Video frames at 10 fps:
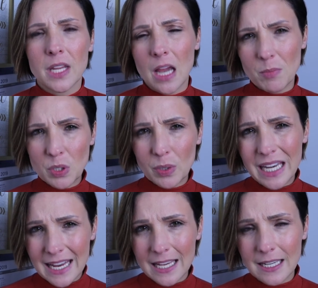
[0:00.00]
come to
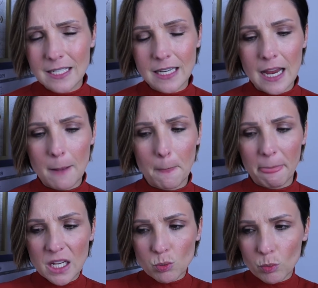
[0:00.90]
an end.
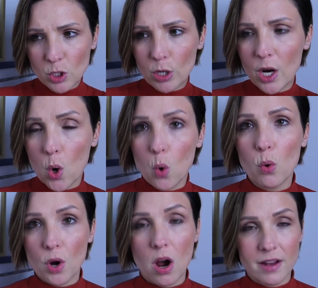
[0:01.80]
And it's when we try to
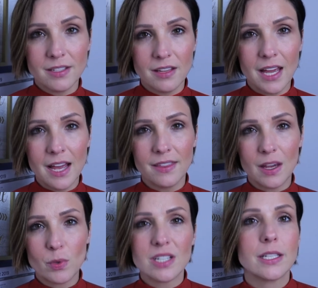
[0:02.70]
hold on to that
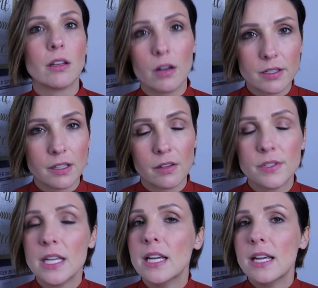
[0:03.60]
that we just get
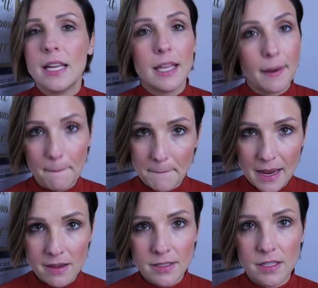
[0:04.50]
ourselves in a
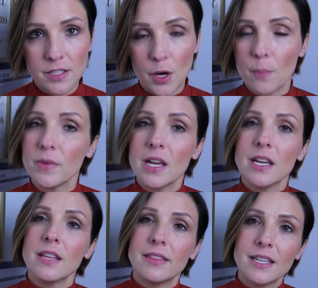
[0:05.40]
mess. So
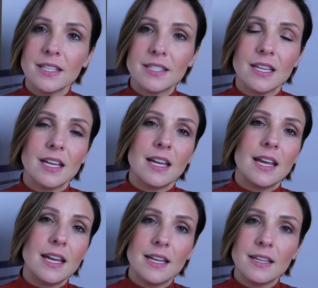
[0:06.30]
this
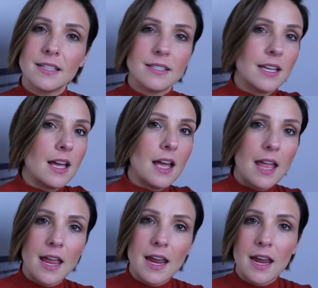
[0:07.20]
is
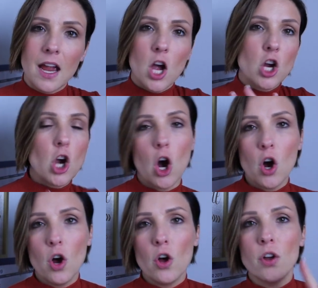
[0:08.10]
a
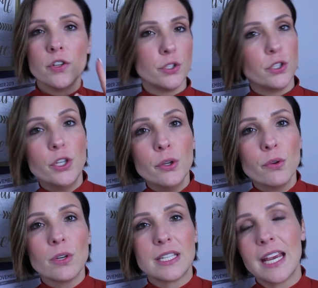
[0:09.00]
call to
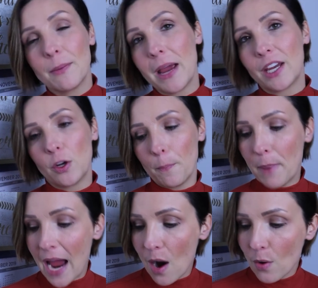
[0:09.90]
you to take back your
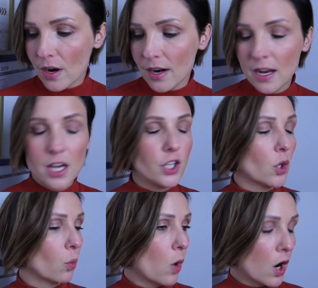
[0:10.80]
power,
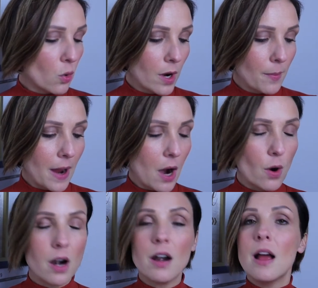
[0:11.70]
your walkaway
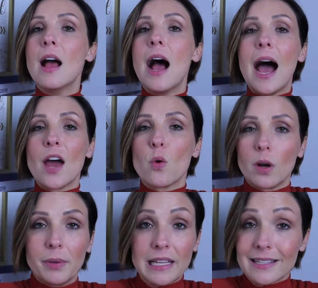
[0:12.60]
power. I don't
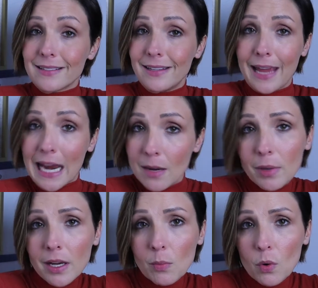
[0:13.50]
want to play this game
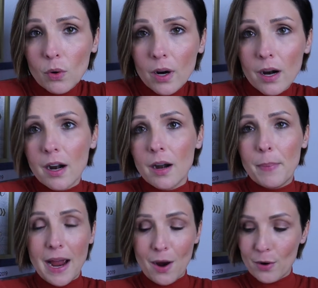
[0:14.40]
anymore
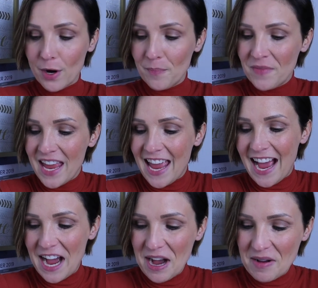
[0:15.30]
power.
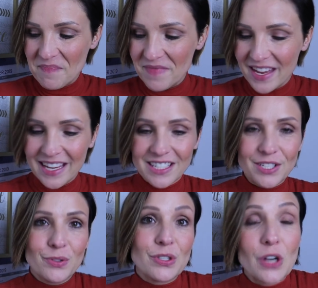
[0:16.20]
Um,
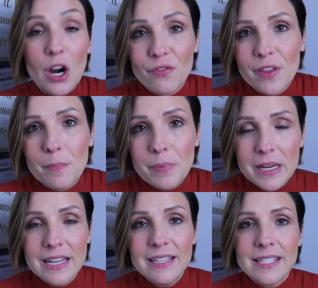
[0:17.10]
to starve the
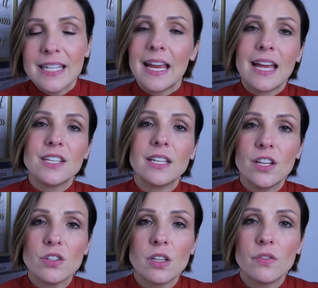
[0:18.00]
beast and to
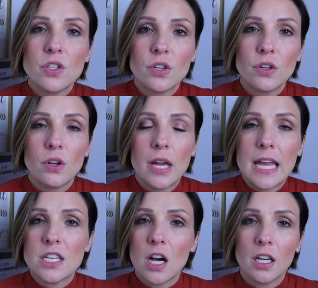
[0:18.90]
get yourself a journal
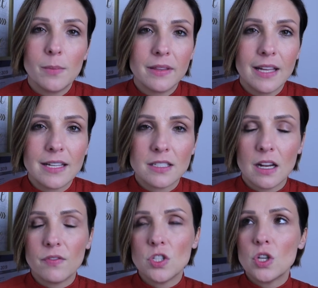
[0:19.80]
and document that
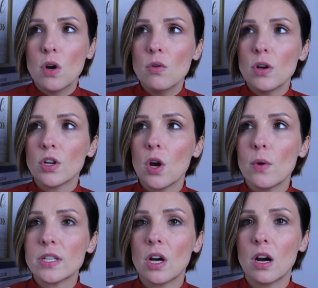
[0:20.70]
stuff. Don't go
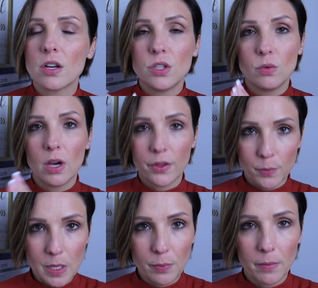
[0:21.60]
and talk to other
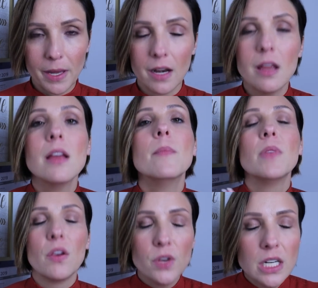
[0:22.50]
people about it.
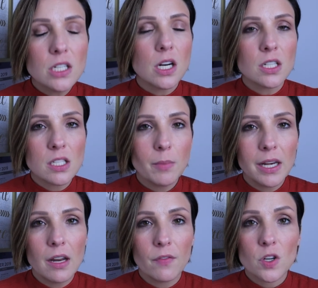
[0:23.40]
If you need to talk to
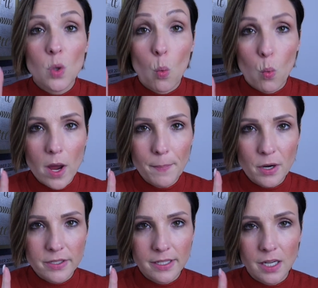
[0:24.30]
somebody at first, one
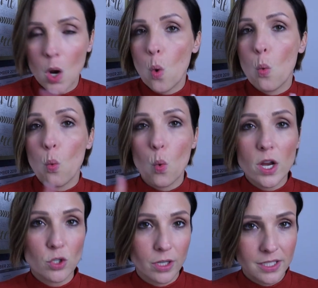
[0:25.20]
person,
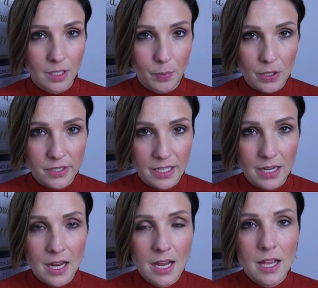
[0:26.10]
one trusted
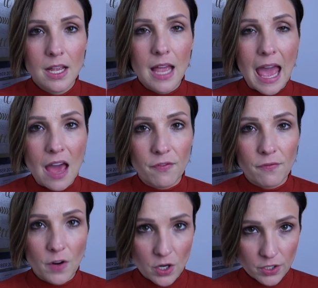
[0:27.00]
person at
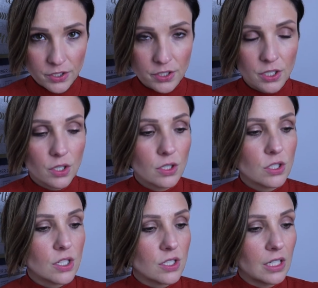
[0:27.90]
first,
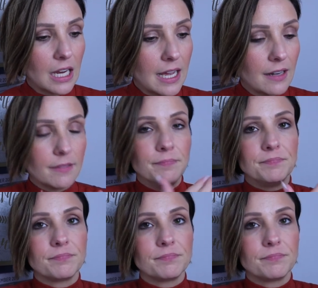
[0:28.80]
just to kind of,